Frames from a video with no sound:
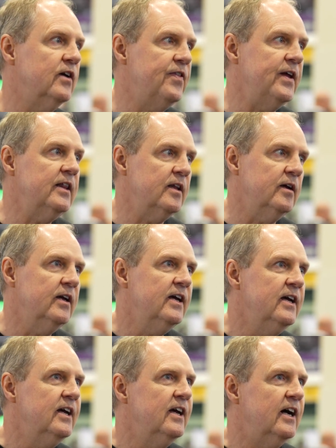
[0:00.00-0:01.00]
I think the
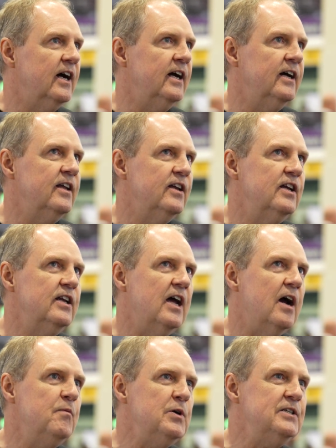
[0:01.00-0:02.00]
uh,
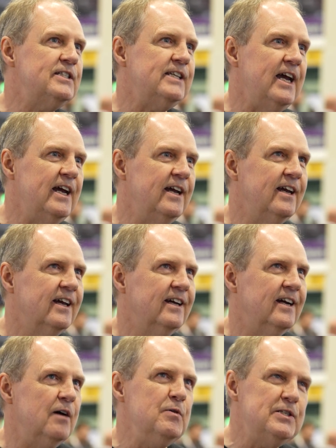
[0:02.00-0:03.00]
I wouldn't say
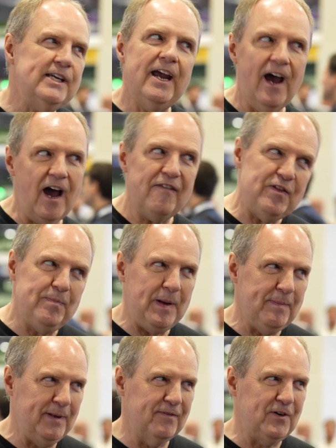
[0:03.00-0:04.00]
I wouldn't say half the
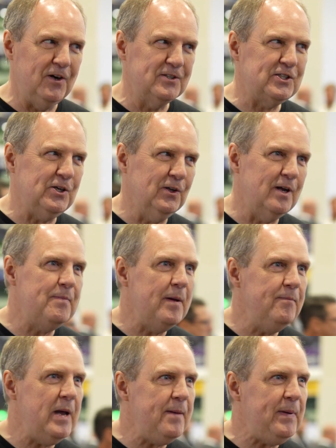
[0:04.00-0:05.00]
people have got solar,
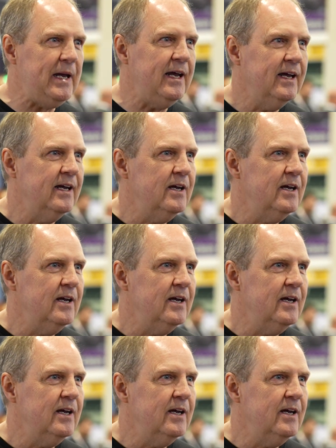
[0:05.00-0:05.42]
but maybe